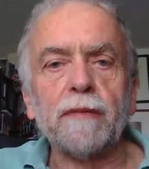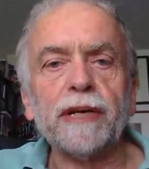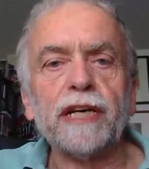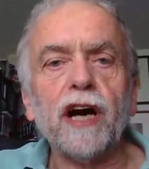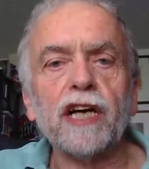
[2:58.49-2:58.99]

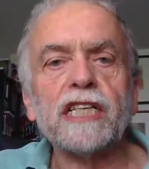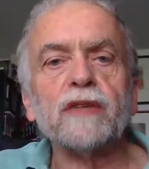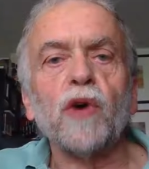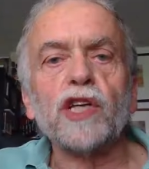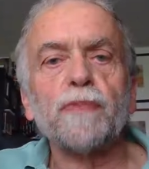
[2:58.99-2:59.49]
because
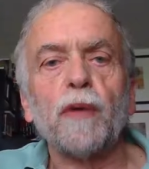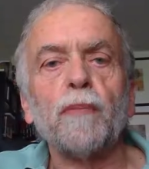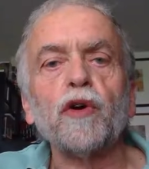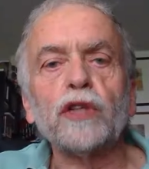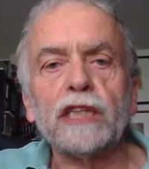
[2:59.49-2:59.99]
it was
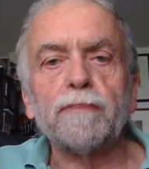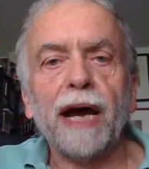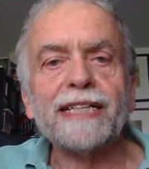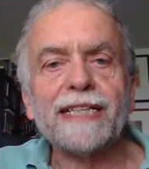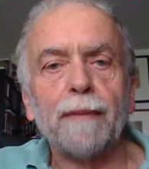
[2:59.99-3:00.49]
promoted
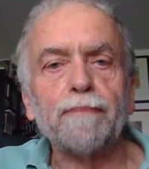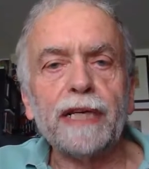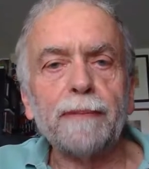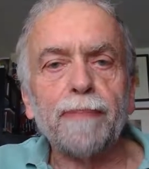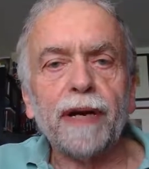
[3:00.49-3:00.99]
by some
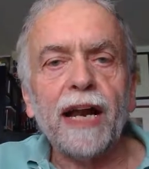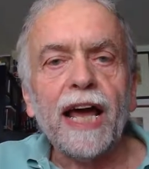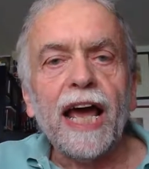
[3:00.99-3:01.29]
people